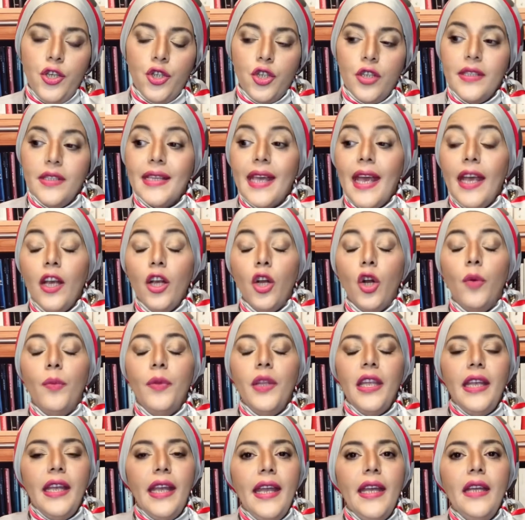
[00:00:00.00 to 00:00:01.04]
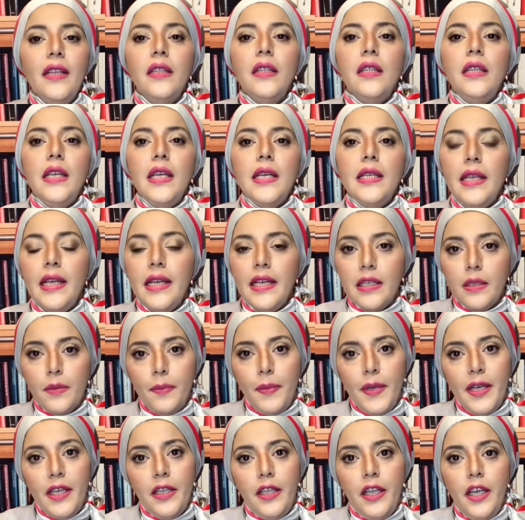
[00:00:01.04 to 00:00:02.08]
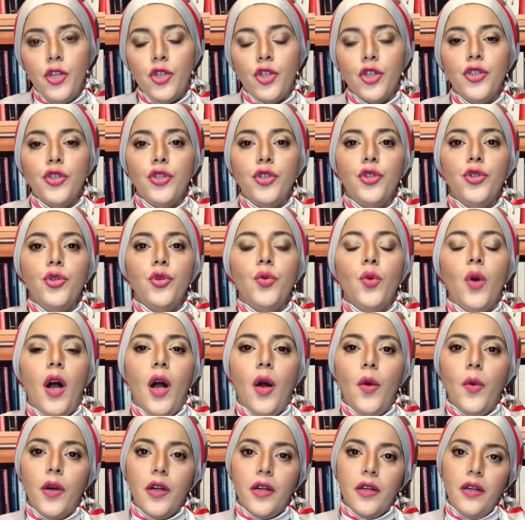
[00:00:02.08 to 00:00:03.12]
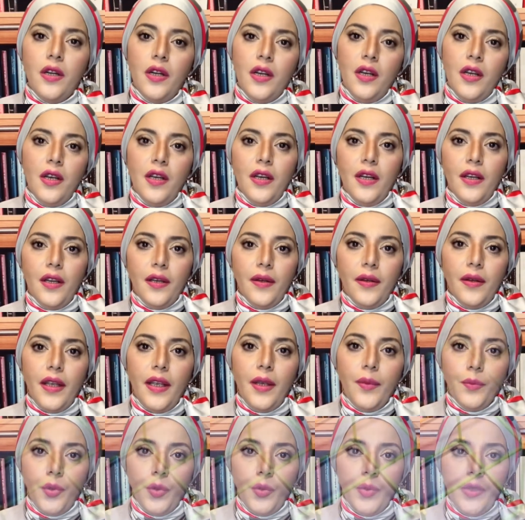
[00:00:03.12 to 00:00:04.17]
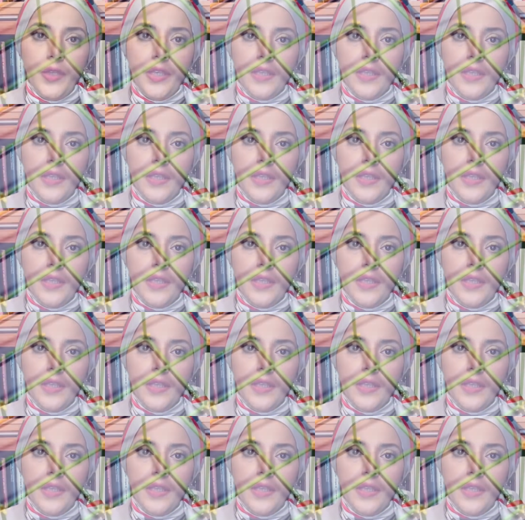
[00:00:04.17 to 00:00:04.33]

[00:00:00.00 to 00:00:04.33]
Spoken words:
and communicate these expectations to our employees.